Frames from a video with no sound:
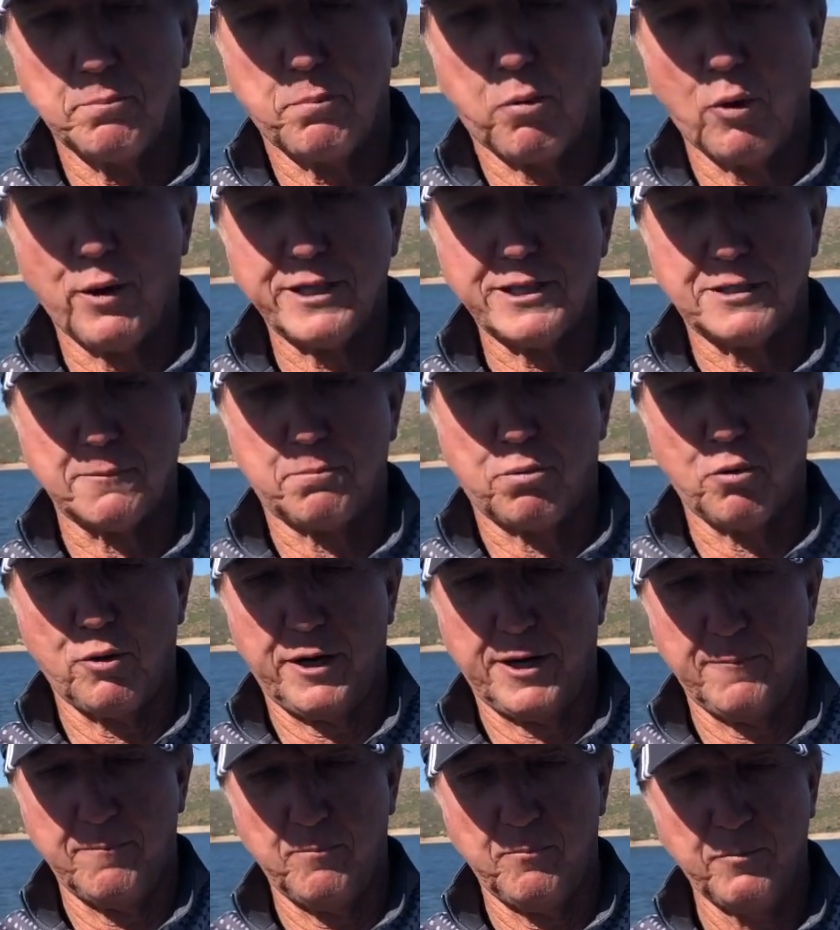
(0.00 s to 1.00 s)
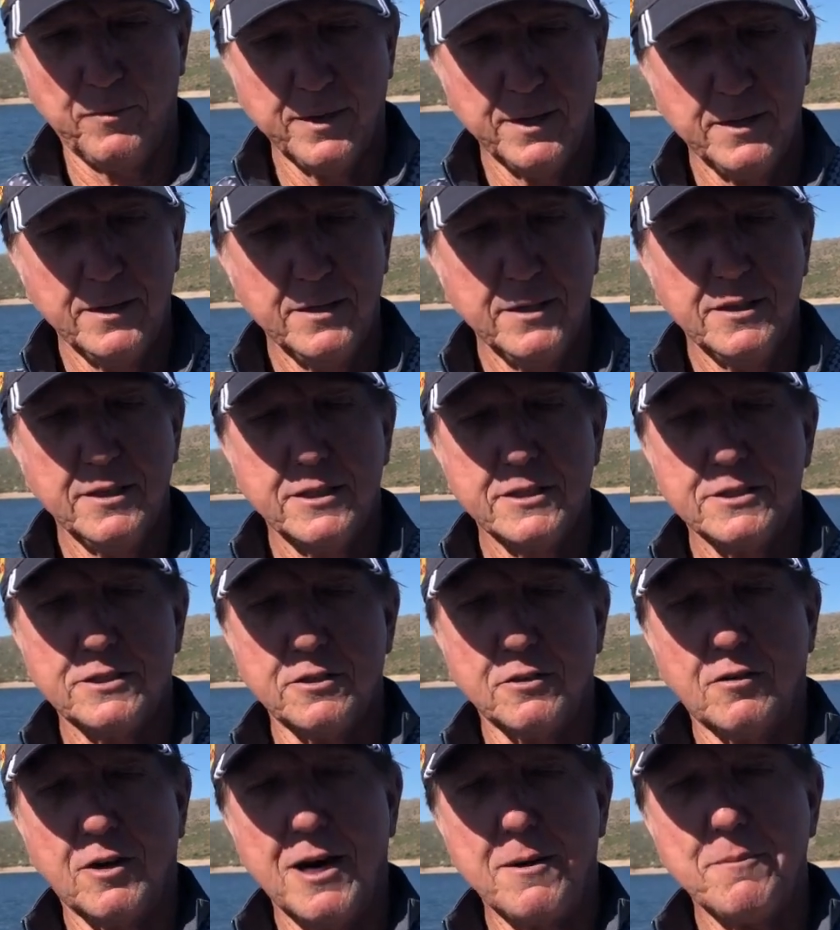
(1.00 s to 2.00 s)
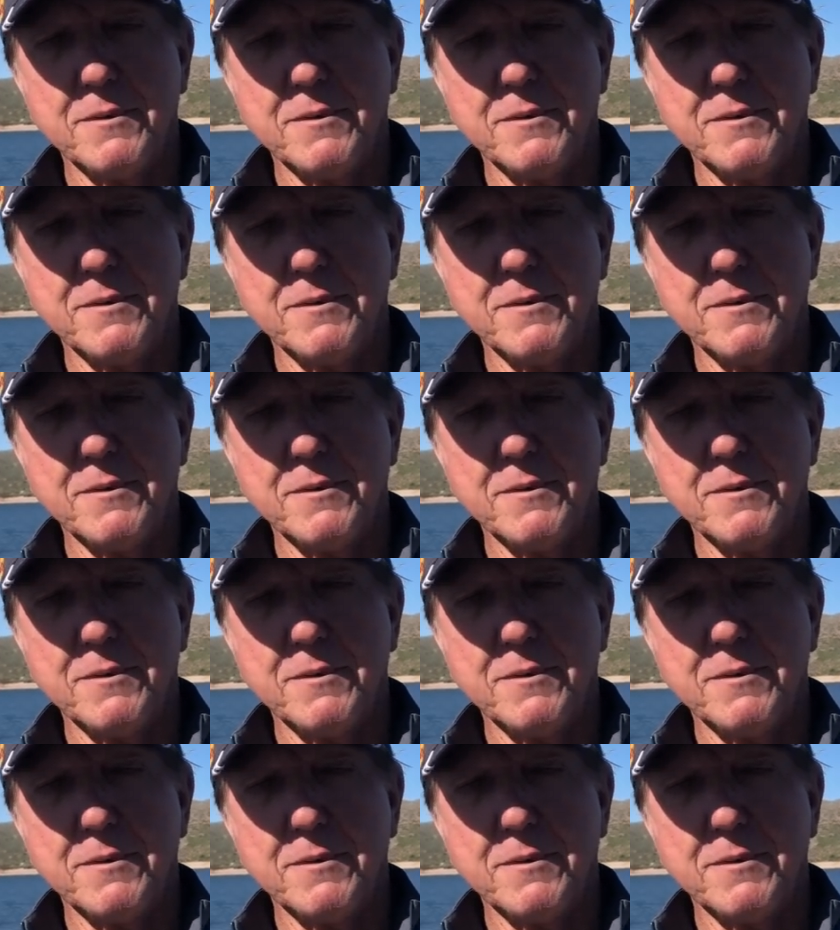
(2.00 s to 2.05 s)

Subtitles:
point to point. So